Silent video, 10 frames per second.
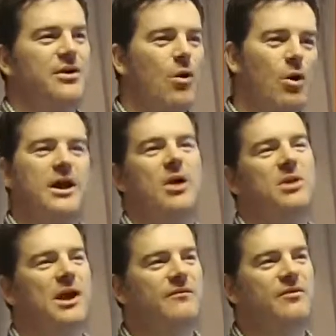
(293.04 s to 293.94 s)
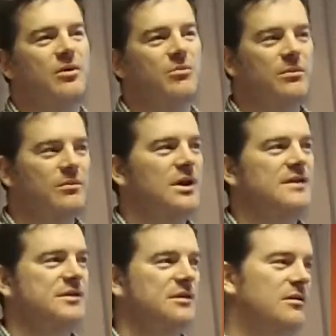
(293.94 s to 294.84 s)
on our platform?
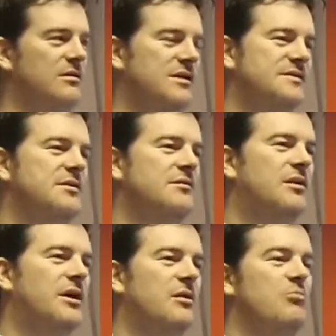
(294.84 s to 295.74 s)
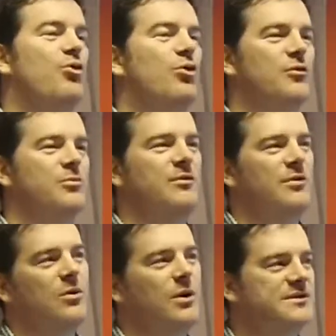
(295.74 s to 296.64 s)
Is it like an improvement
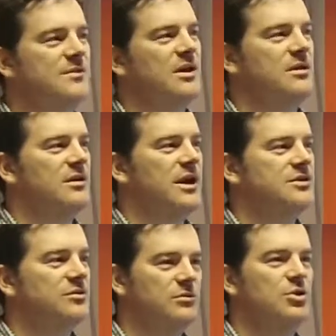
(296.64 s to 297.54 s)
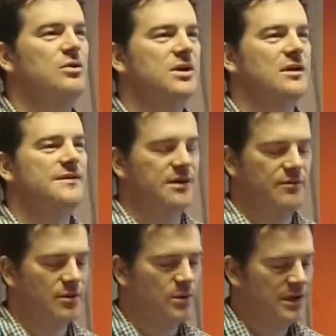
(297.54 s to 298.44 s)
request rather than an actual new data set
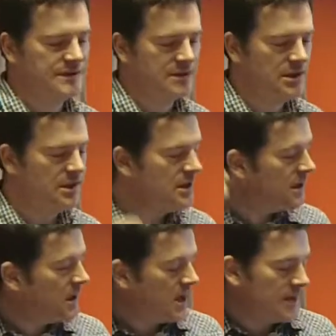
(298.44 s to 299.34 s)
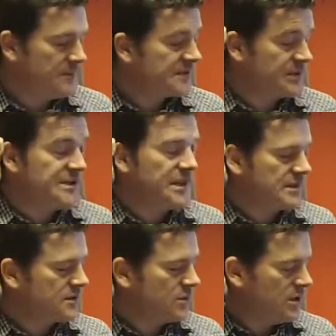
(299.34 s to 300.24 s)
request? So we did that
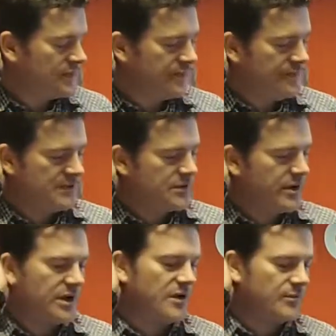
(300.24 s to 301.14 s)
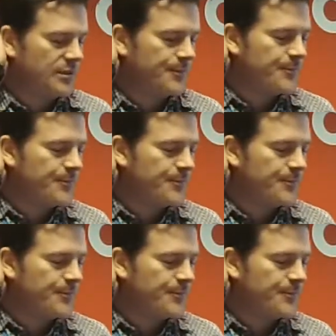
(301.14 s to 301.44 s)
sort of work for Victorian government.